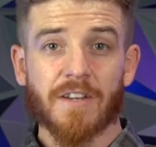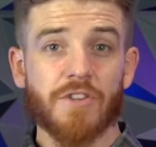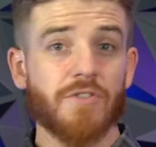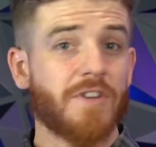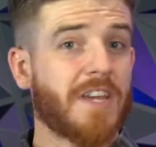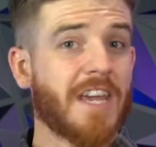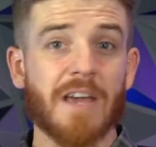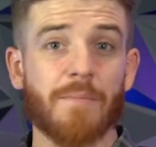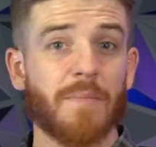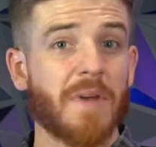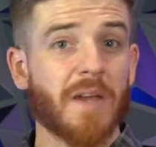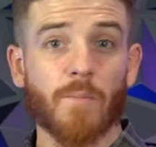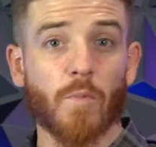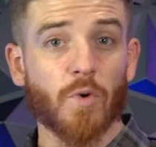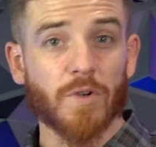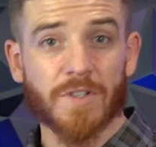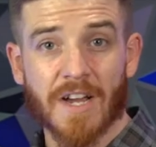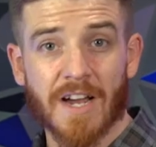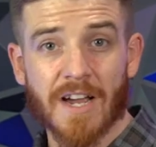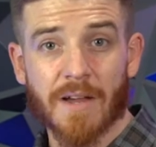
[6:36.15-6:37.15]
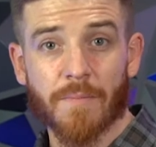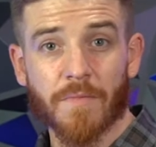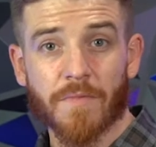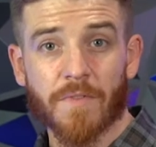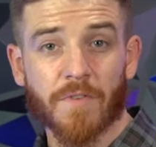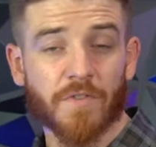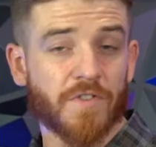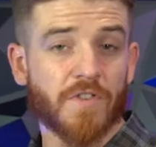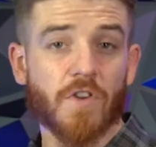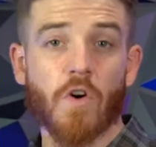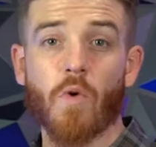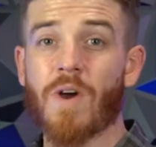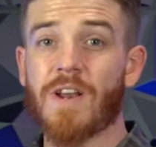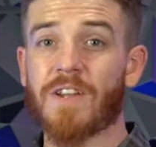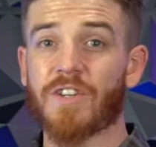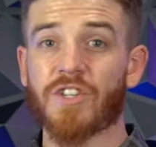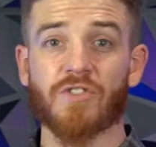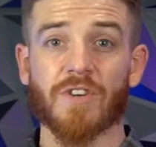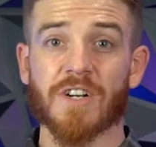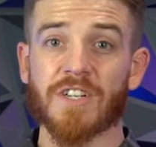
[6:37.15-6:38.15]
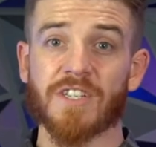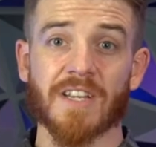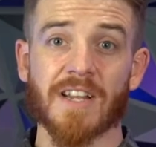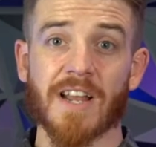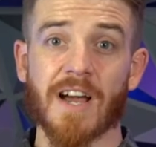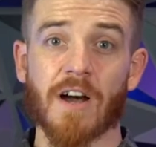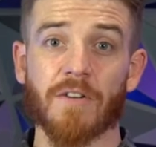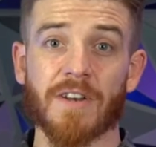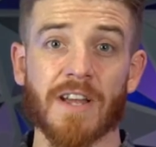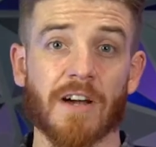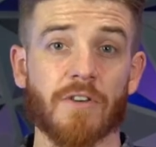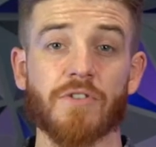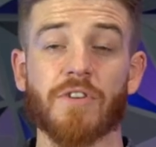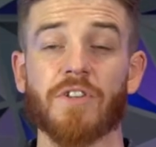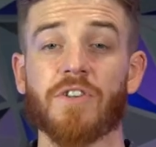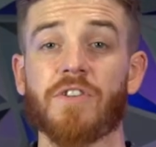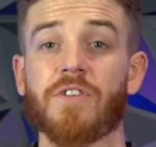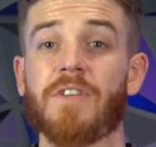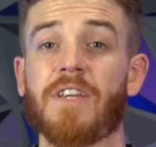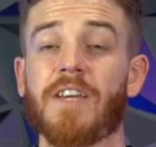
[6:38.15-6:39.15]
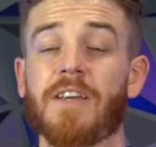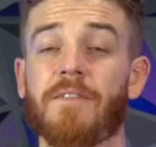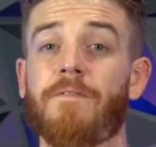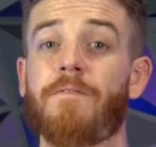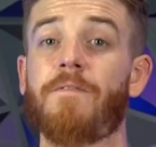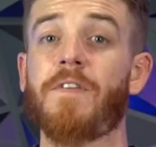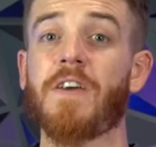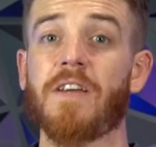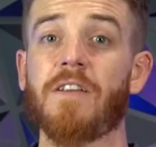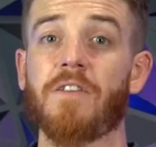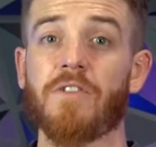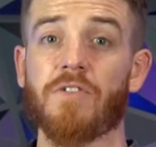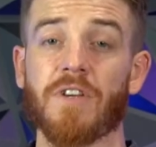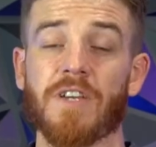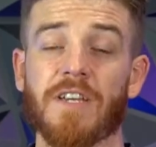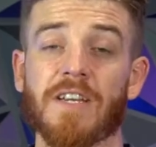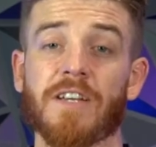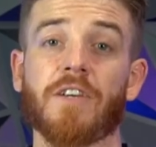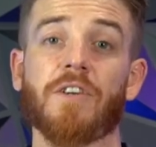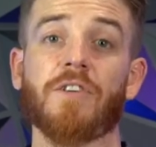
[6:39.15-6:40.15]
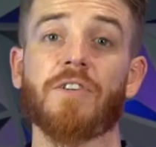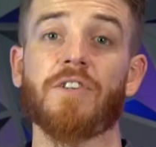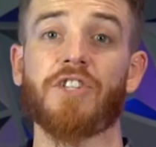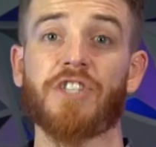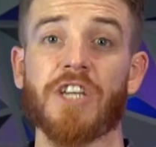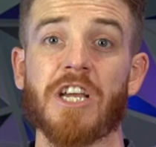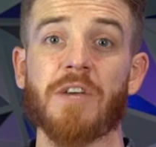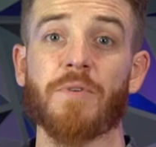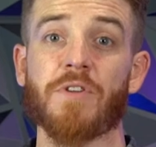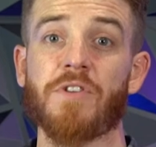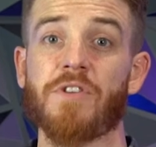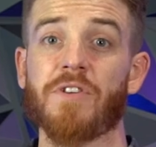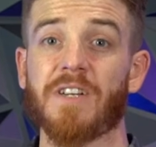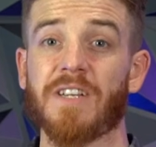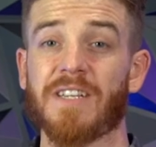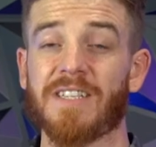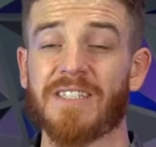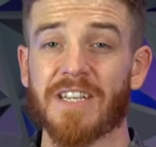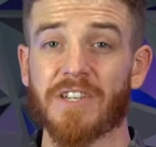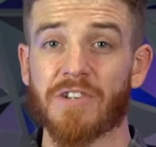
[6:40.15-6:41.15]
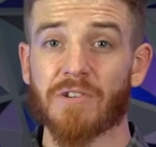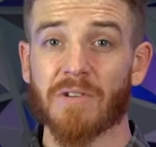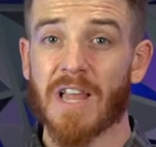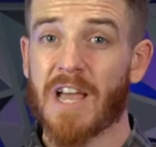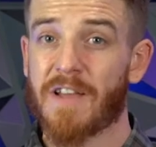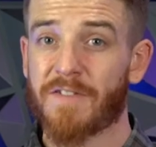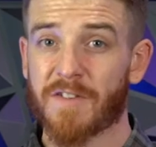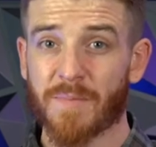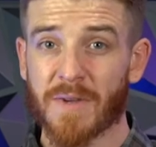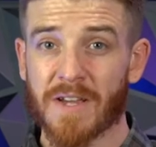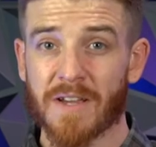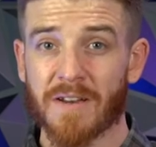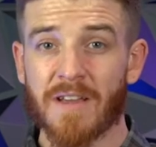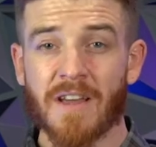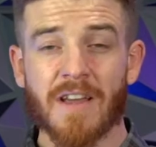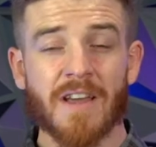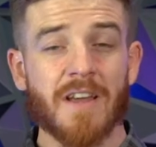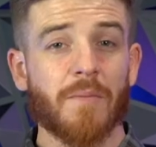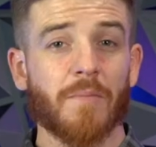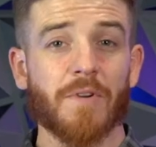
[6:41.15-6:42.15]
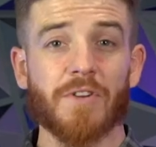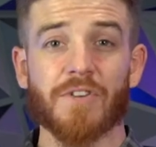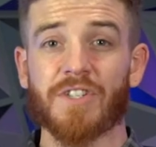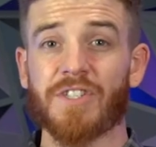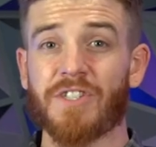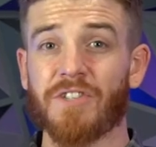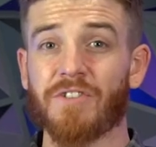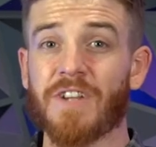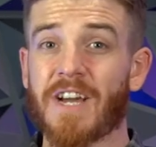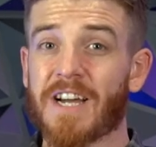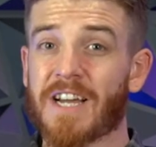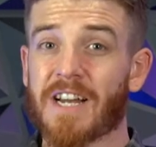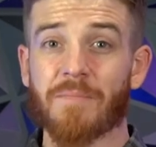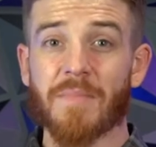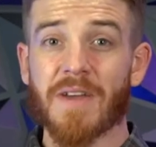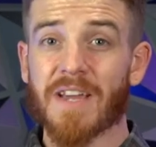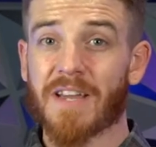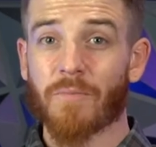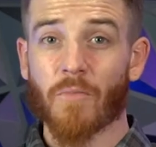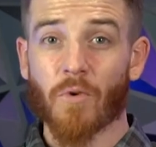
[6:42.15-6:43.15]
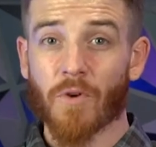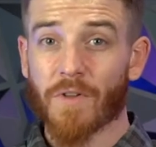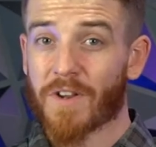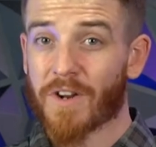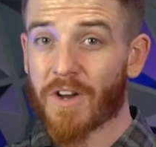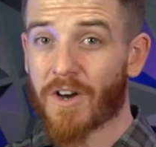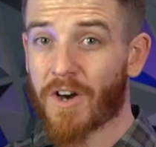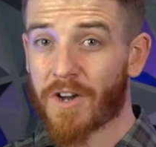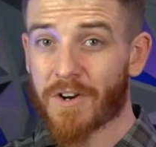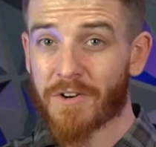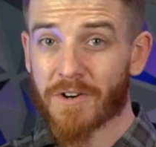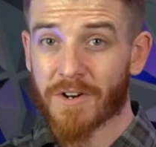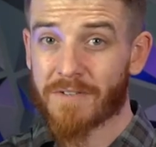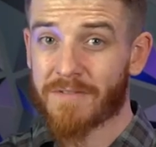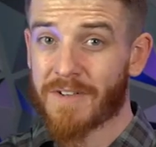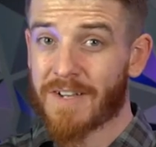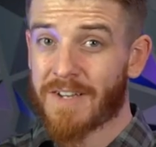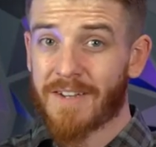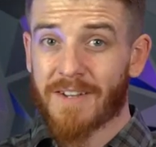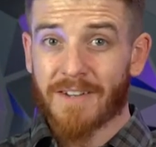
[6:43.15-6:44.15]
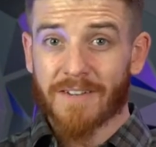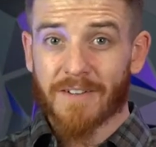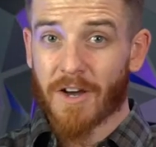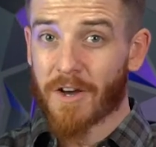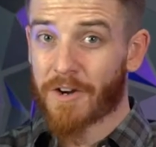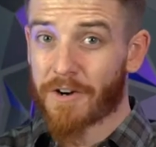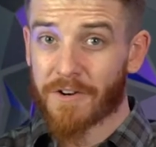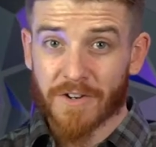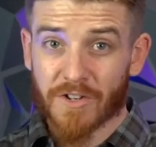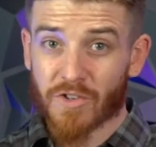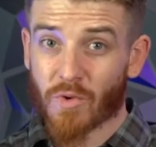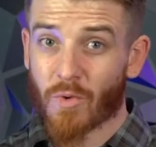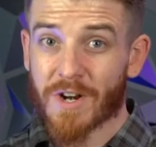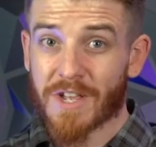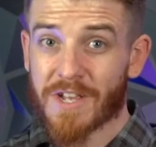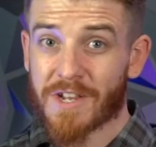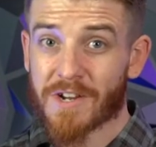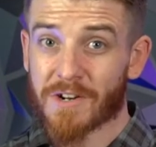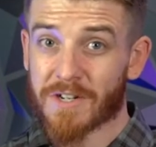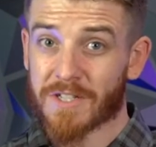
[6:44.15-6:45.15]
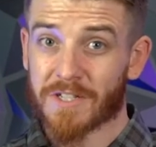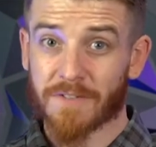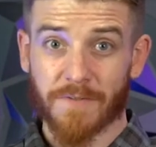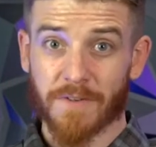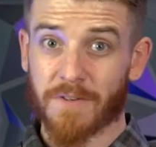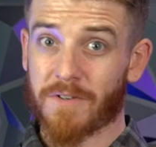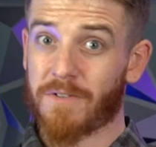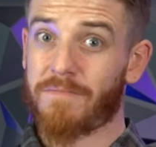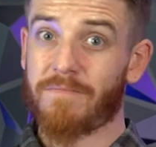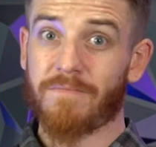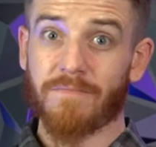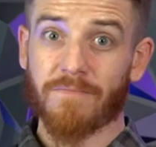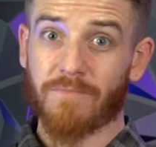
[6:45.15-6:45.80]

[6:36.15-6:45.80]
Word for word: You can't make more time. There's no way to stretch that out. Now you can get fit, you can get in good shape, and you can extend your lifespan, but you're still not gonna make it more than 100, 120 years if you're